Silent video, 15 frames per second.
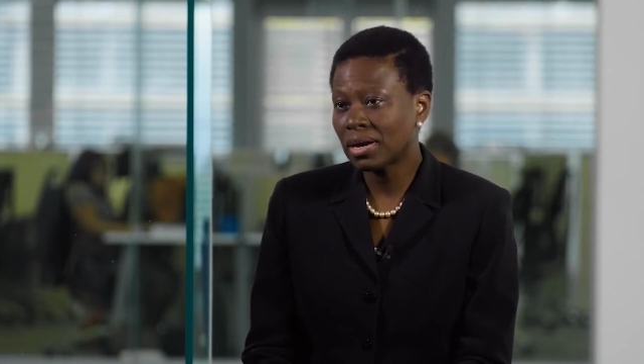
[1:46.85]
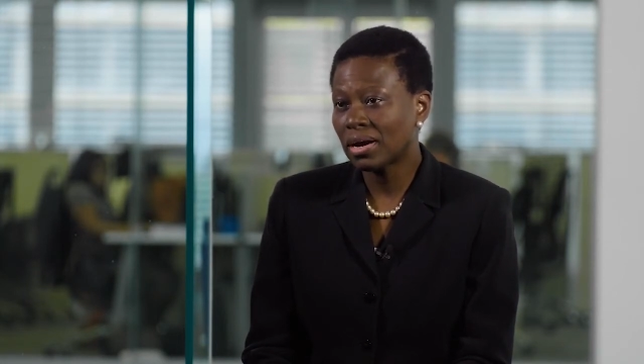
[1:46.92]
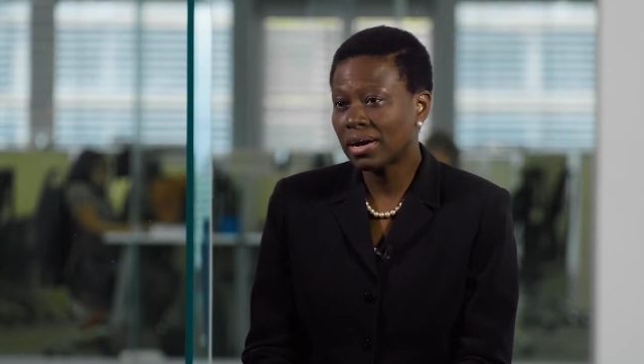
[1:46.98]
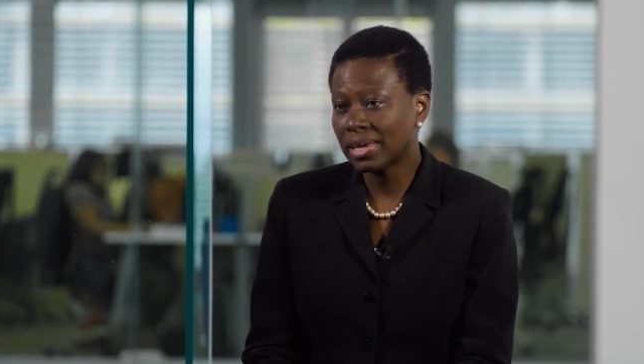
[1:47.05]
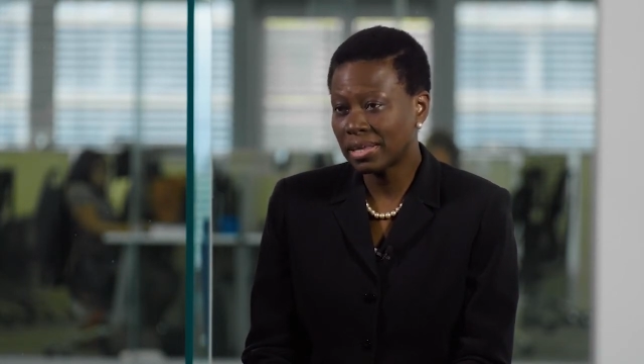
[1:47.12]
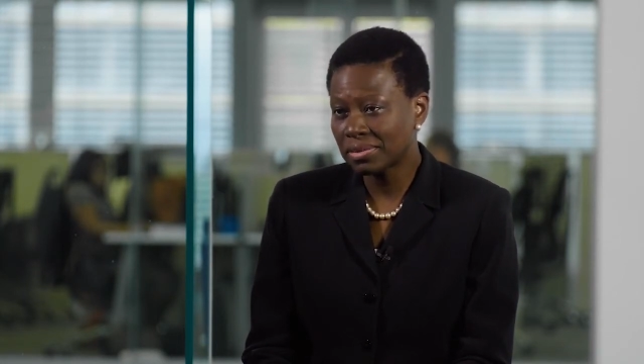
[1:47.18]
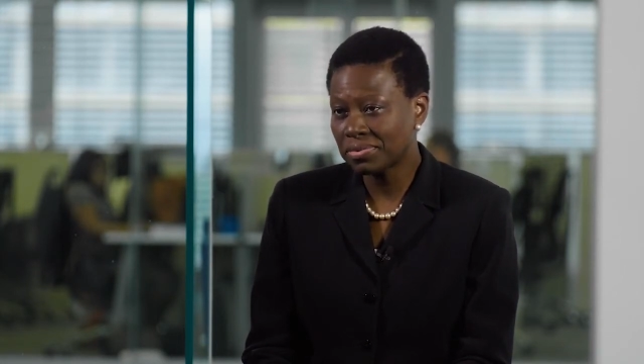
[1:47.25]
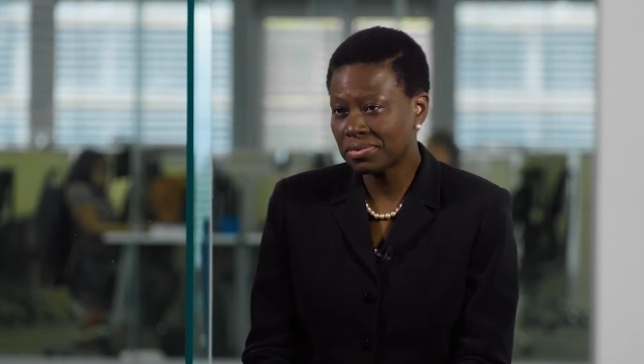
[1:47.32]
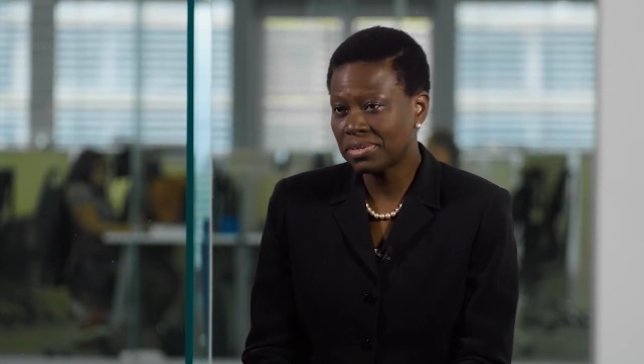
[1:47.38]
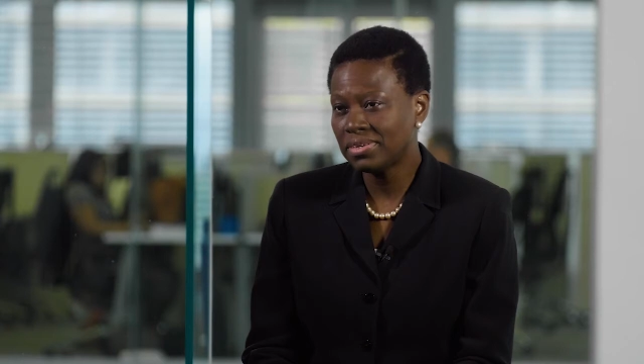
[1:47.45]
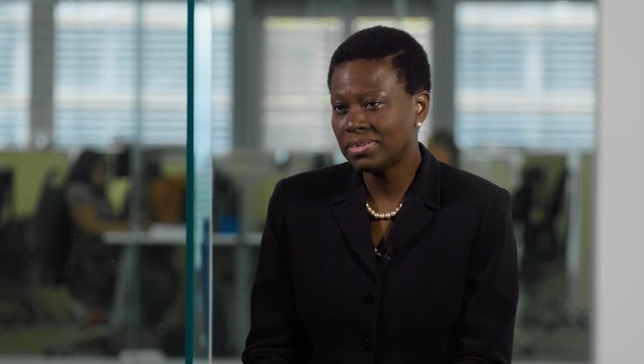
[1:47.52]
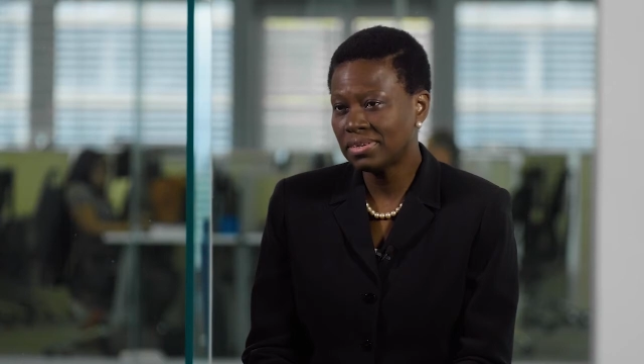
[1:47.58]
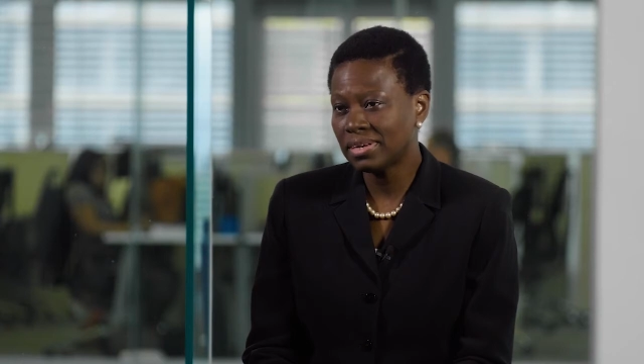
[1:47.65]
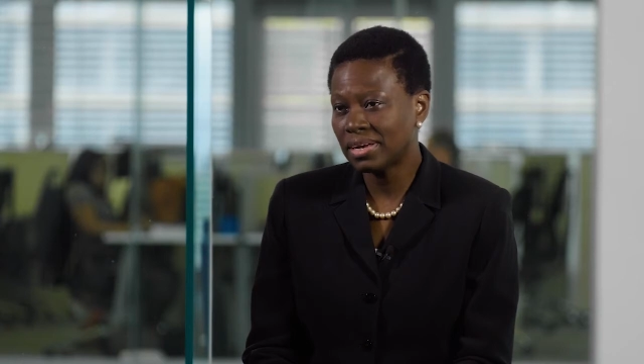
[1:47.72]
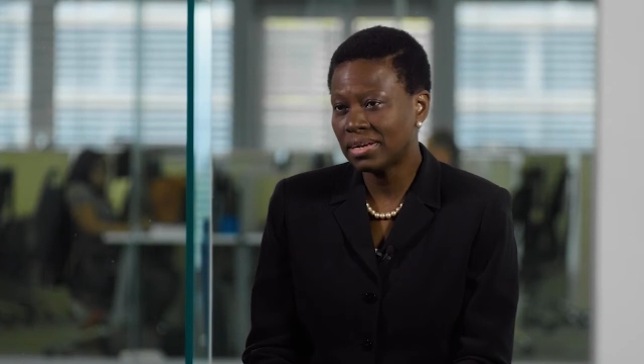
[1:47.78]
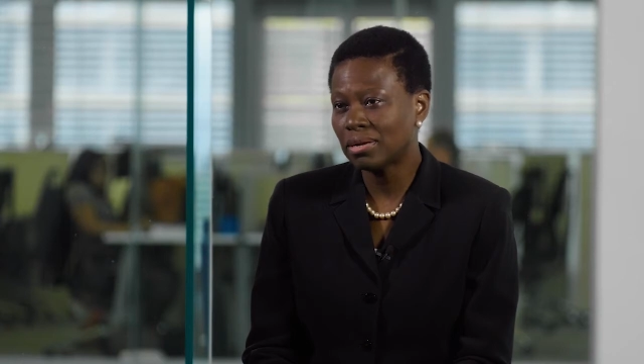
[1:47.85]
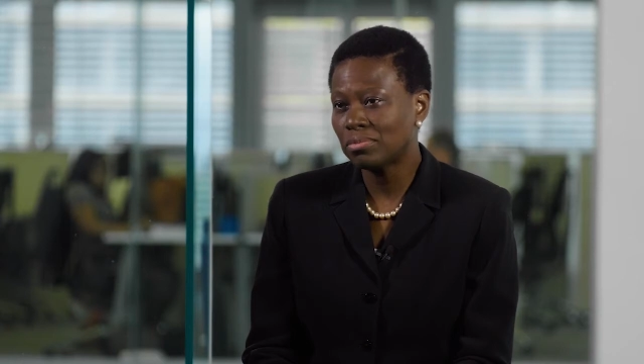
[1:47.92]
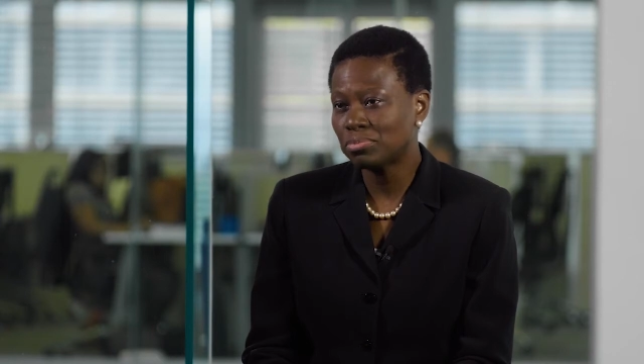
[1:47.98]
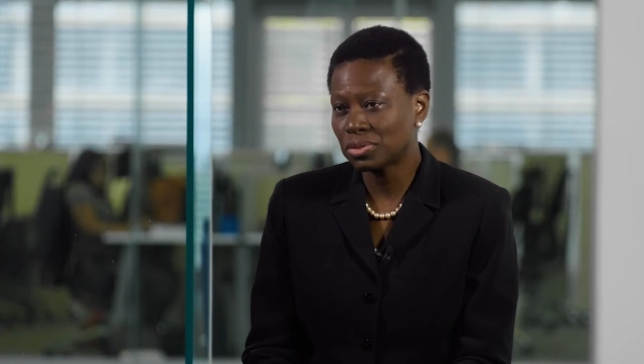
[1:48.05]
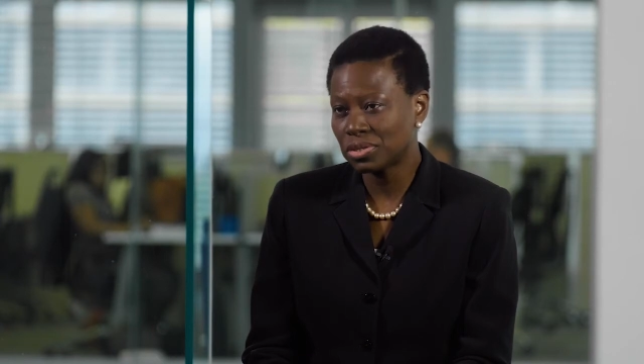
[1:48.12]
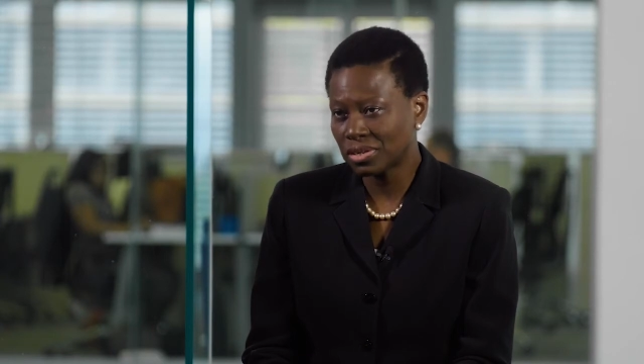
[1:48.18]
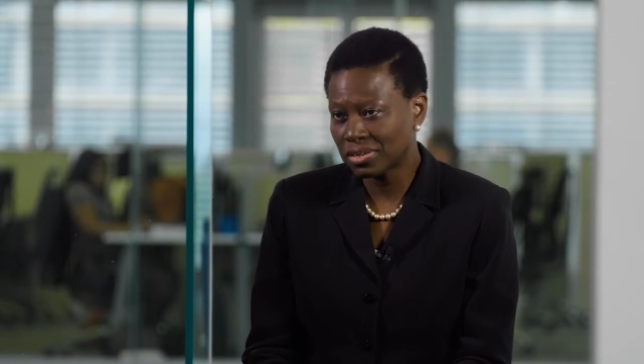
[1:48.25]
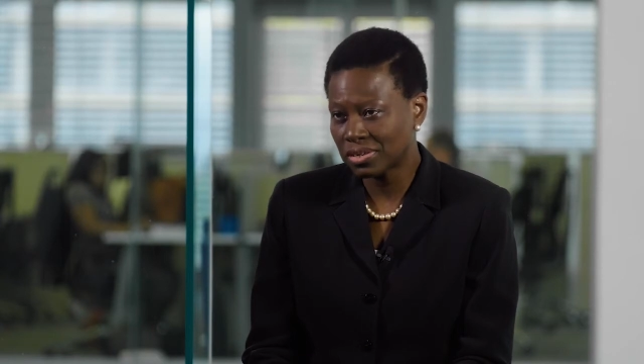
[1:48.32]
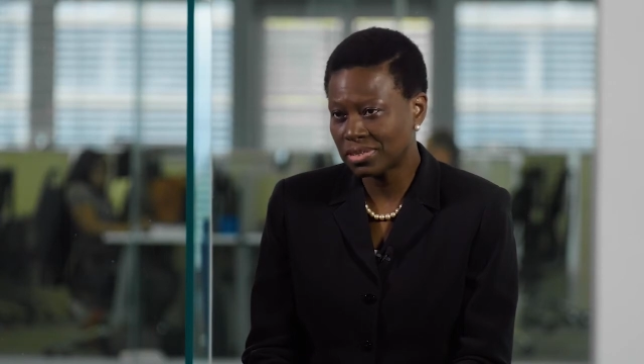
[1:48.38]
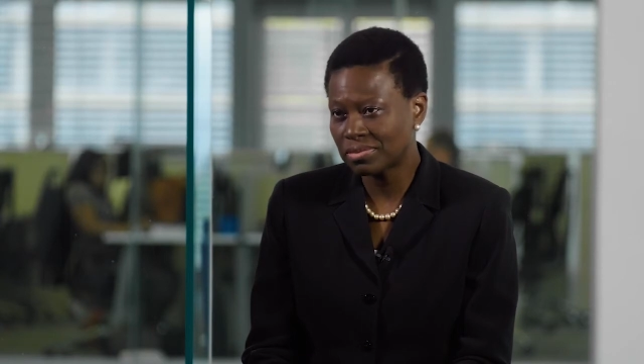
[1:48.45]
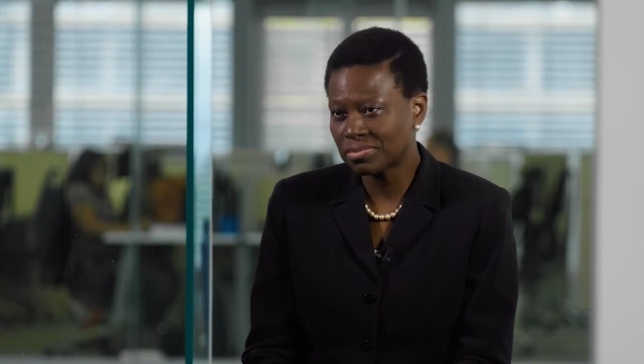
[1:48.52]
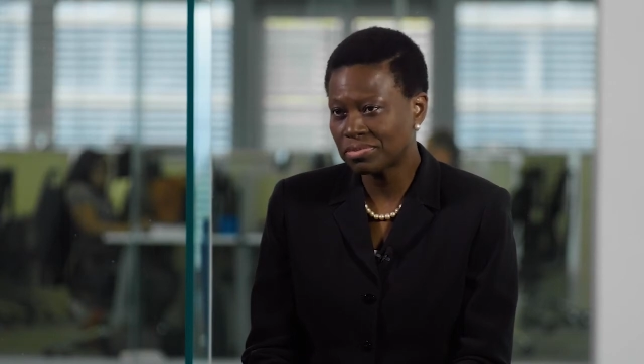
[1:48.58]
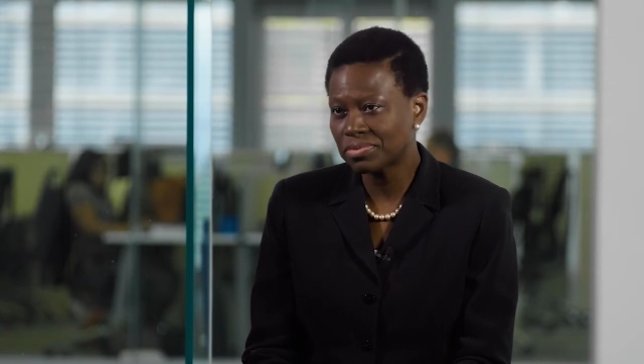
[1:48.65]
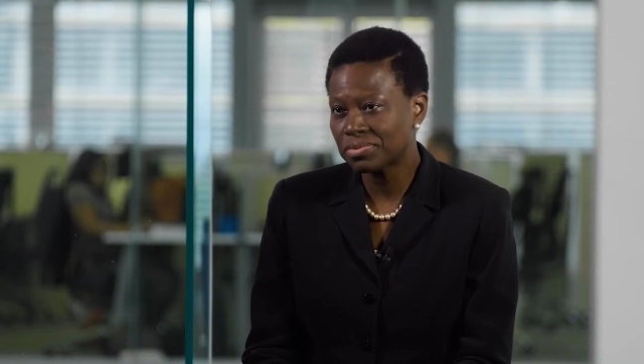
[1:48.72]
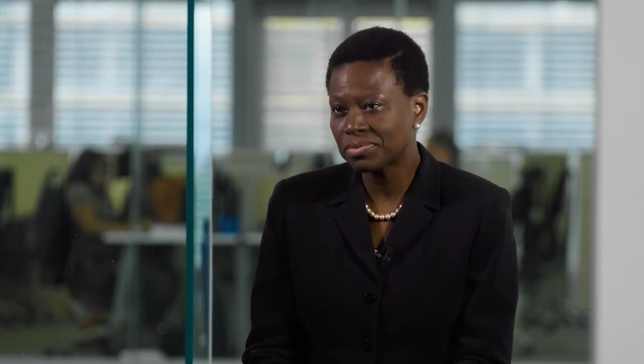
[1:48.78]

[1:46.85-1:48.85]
are healthy and are productive.